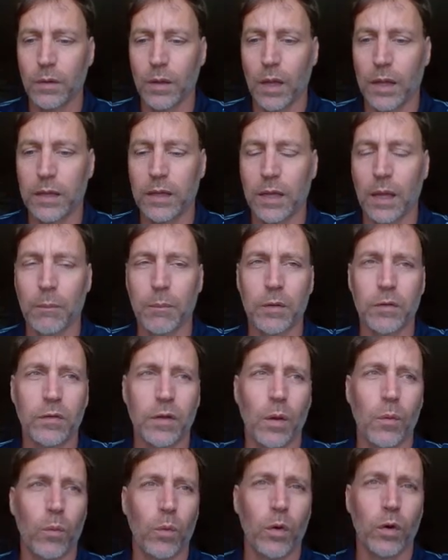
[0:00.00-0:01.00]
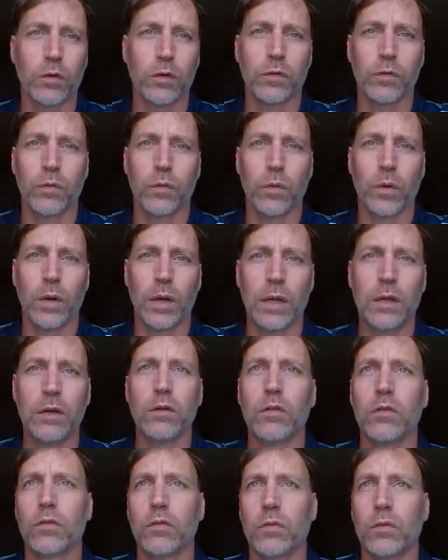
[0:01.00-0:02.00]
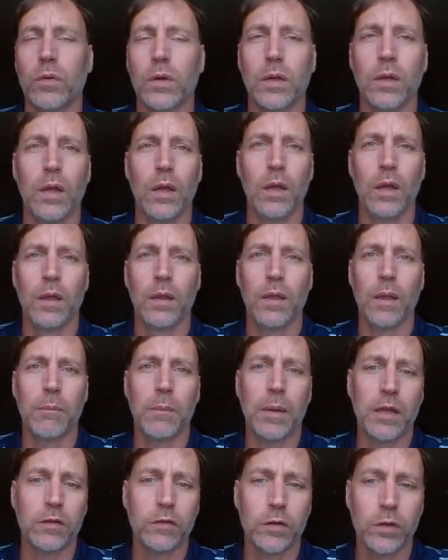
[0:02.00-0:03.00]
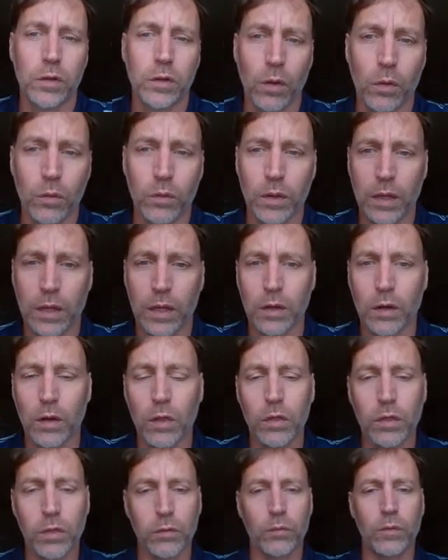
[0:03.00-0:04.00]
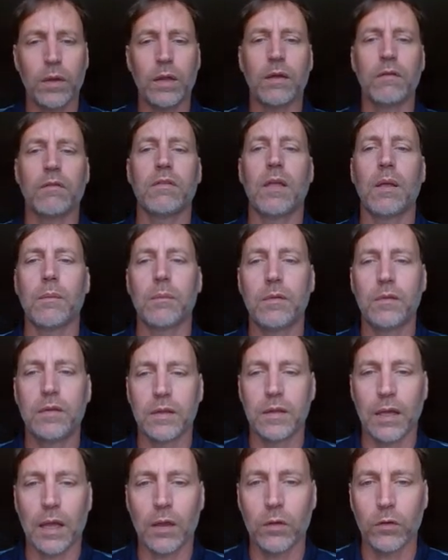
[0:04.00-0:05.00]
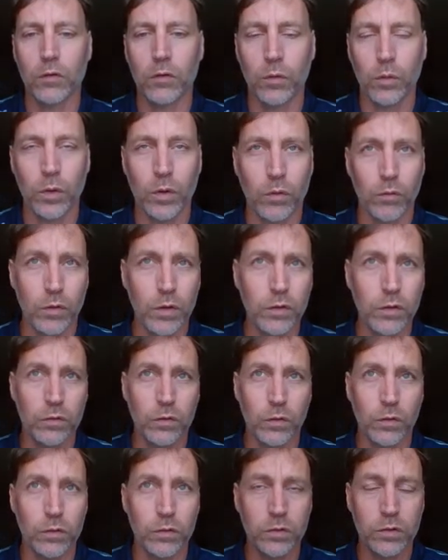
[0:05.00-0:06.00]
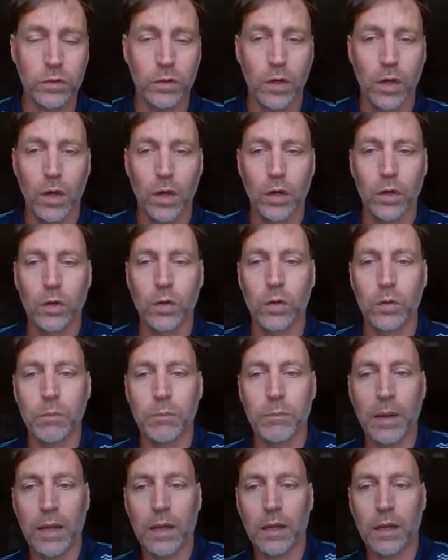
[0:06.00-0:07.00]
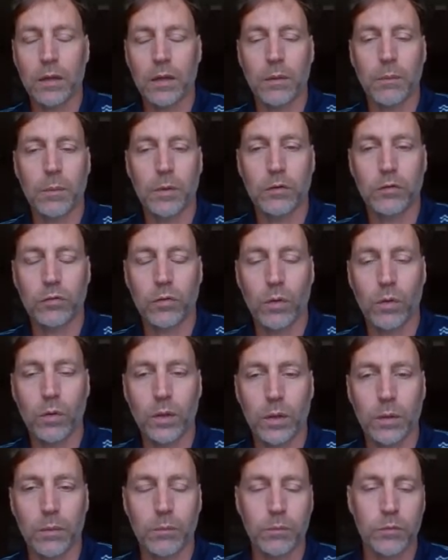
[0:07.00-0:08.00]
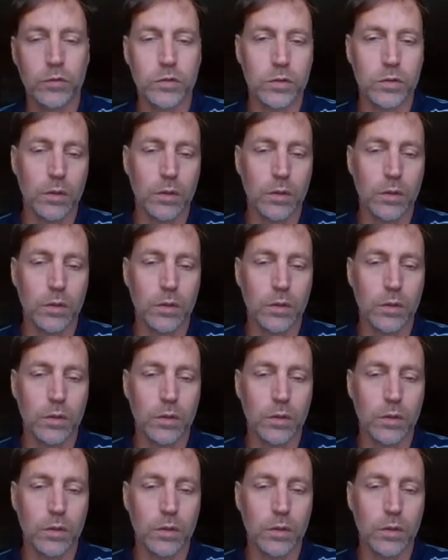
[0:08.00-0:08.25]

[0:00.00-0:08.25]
a chemist that works for industry that makes clothing, and the three of them together doing research the petroleum